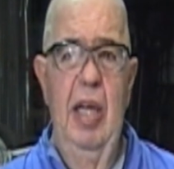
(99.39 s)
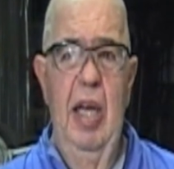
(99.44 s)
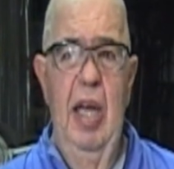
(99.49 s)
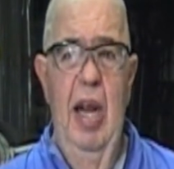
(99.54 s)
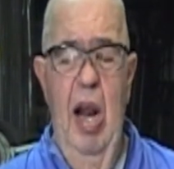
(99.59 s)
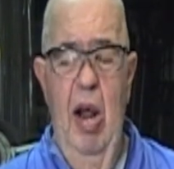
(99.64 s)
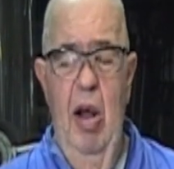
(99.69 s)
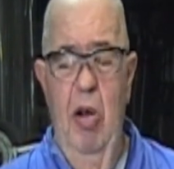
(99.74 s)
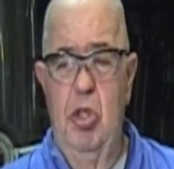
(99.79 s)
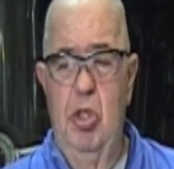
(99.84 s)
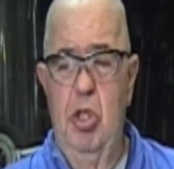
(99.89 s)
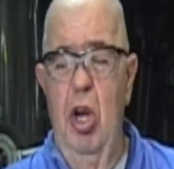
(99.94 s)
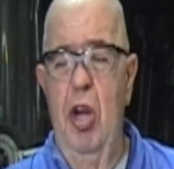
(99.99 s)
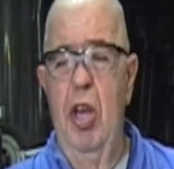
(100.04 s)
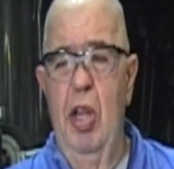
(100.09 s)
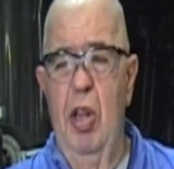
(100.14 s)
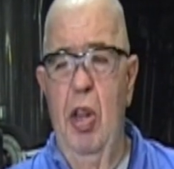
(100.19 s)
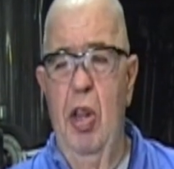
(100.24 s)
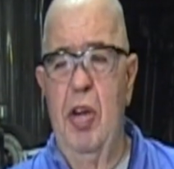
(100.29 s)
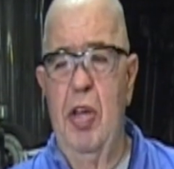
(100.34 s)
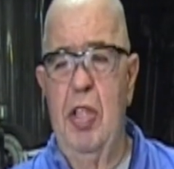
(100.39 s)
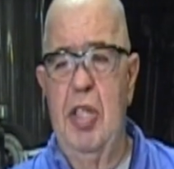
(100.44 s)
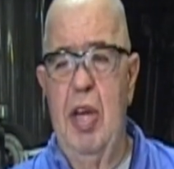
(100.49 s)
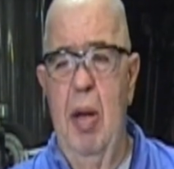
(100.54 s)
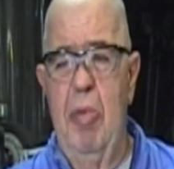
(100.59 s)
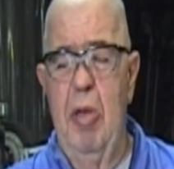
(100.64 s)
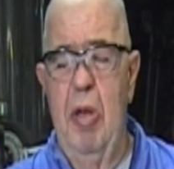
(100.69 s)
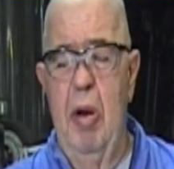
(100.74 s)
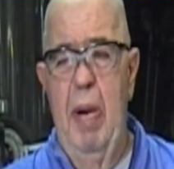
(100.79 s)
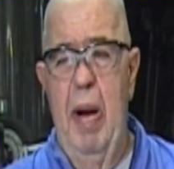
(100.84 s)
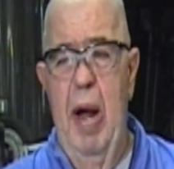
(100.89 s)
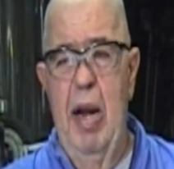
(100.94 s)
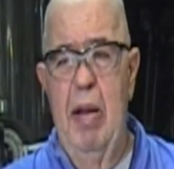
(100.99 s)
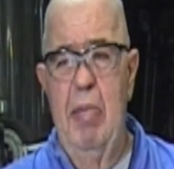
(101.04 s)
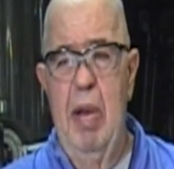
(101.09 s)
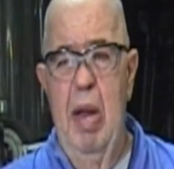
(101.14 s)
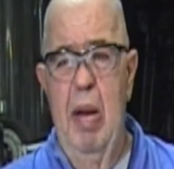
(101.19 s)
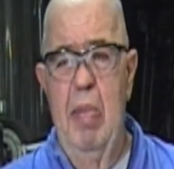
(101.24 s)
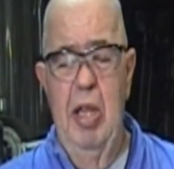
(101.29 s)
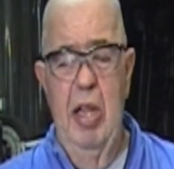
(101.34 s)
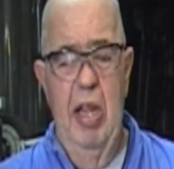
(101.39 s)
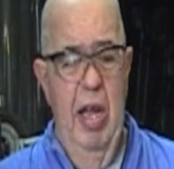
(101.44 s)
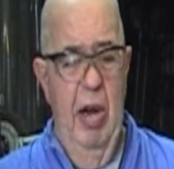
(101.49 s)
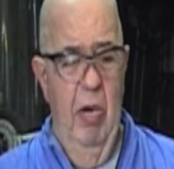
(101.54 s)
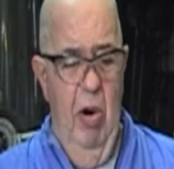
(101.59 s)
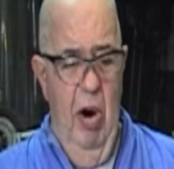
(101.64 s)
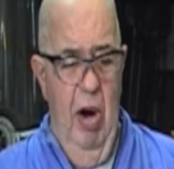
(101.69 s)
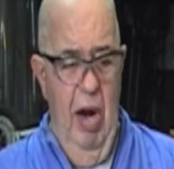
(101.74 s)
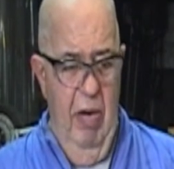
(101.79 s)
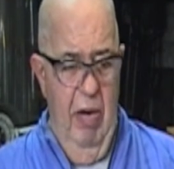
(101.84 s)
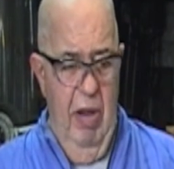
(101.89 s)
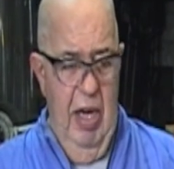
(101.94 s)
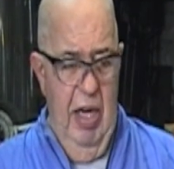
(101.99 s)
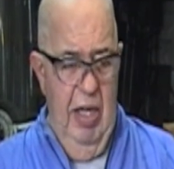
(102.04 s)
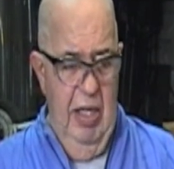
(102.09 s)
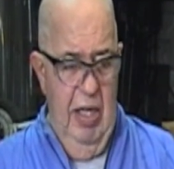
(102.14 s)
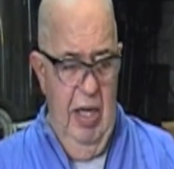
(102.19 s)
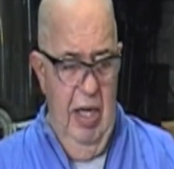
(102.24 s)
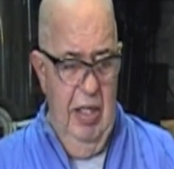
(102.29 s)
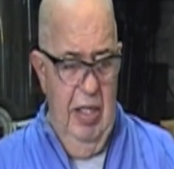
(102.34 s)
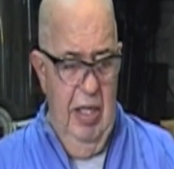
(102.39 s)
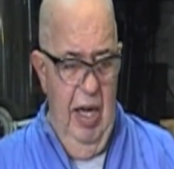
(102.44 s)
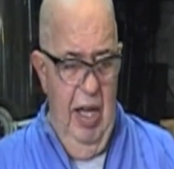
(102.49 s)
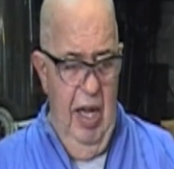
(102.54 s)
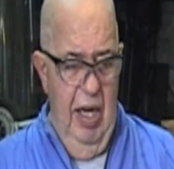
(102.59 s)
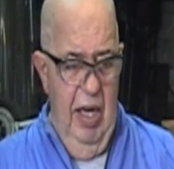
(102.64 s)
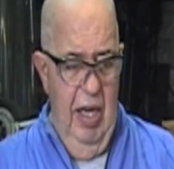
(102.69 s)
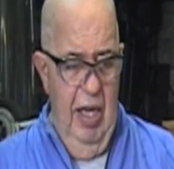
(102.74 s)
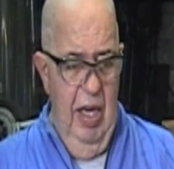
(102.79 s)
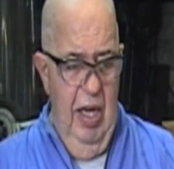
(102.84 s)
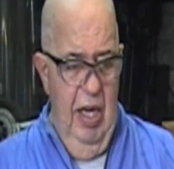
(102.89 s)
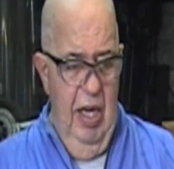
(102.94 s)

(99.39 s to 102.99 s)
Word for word: And I'll show you a little something about it maybe later on. I'll get it done today.